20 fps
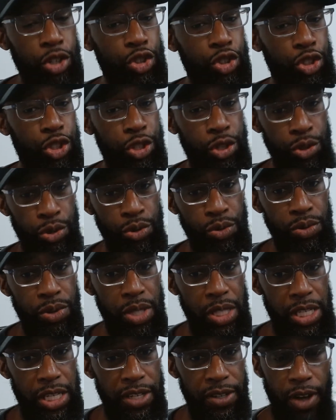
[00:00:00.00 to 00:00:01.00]
to
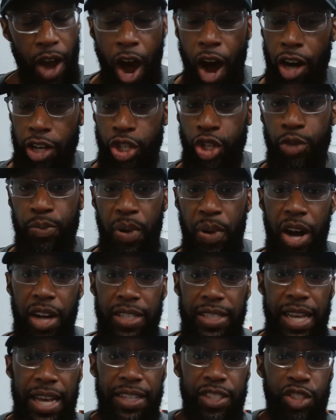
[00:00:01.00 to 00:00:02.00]
the audio
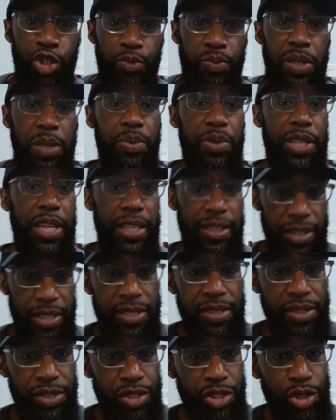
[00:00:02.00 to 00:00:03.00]
podcast so people can
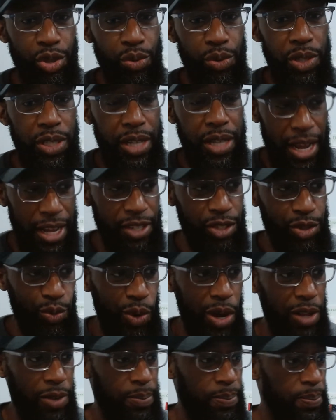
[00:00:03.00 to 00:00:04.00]
listen to it as
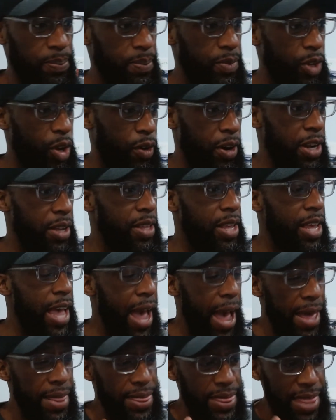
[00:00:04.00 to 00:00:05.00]
well. All right.
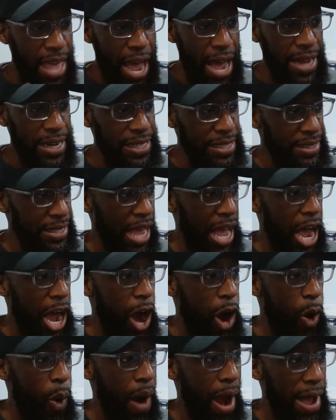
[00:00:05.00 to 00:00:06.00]
And that is
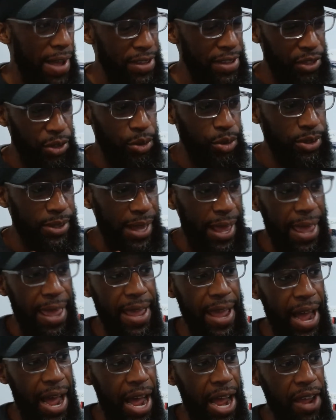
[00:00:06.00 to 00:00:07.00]
how I use
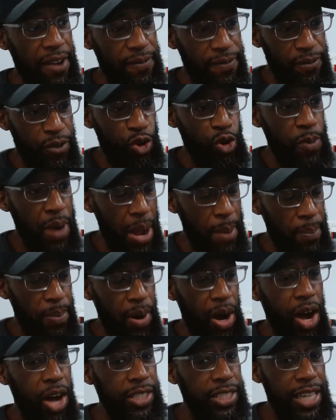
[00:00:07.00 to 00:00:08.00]
AI for my
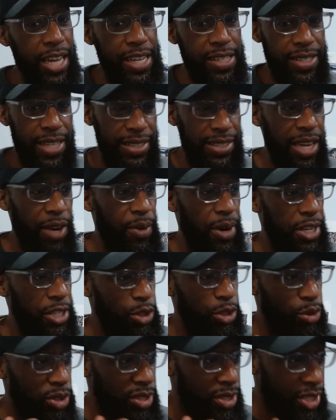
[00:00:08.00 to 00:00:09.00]
podcast. That's how I
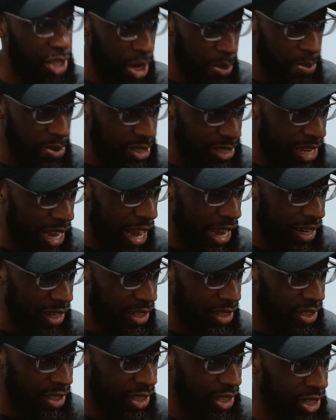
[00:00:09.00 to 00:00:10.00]
use
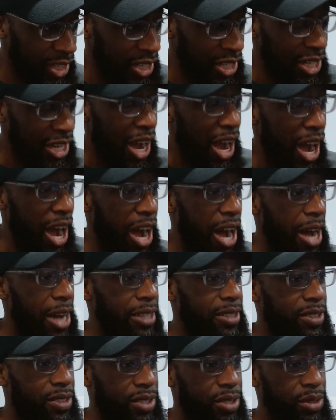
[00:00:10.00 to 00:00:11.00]
Substack
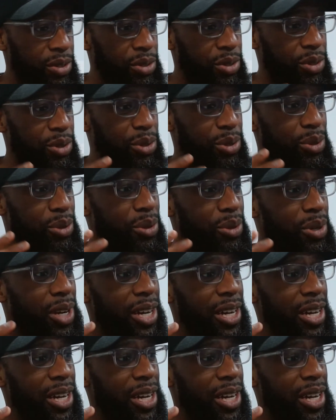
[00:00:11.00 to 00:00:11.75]
to